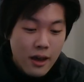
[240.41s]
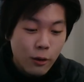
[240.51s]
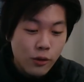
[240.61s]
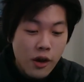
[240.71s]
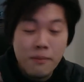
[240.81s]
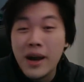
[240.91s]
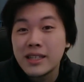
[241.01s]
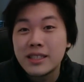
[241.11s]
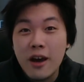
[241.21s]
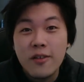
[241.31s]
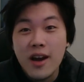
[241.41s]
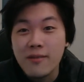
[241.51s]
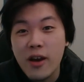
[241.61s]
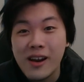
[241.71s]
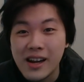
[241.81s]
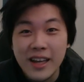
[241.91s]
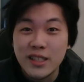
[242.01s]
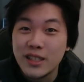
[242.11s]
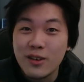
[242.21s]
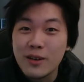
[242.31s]
although myself, I'm very
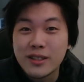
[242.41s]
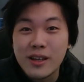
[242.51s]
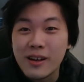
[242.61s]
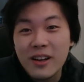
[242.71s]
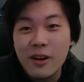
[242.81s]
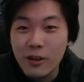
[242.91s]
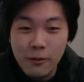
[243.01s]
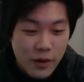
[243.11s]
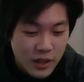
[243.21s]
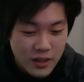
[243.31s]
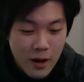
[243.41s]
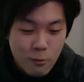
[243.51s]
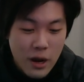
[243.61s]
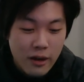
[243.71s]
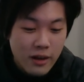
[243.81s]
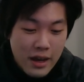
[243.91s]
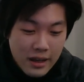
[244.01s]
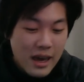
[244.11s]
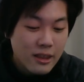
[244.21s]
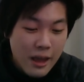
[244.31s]
lazy, so I'm just going to clear it the first time round.
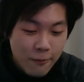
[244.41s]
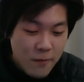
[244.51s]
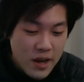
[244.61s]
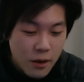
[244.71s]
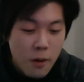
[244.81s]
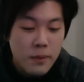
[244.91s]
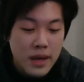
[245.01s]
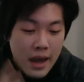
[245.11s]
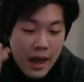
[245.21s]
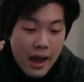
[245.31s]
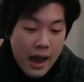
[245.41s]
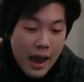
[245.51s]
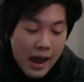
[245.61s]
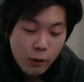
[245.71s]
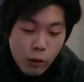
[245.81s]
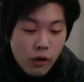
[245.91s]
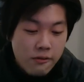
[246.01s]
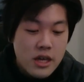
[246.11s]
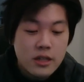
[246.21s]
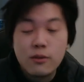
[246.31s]
Get that free copy, and all of
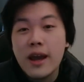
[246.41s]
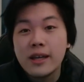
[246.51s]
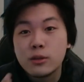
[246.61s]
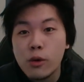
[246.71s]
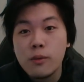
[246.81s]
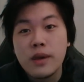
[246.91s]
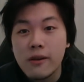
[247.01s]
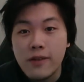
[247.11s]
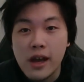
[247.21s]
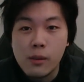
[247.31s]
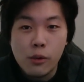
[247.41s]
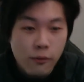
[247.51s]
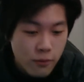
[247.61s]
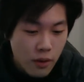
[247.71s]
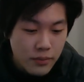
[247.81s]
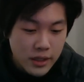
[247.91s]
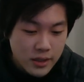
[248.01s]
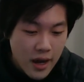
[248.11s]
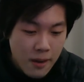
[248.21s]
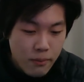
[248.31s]
these raids will be available from this
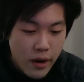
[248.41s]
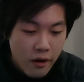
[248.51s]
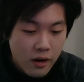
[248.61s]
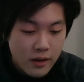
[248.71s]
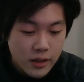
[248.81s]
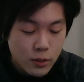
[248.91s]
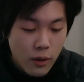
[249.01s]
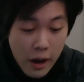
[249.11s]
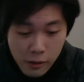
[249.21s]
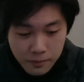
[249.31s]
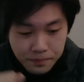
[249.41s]
time period as well.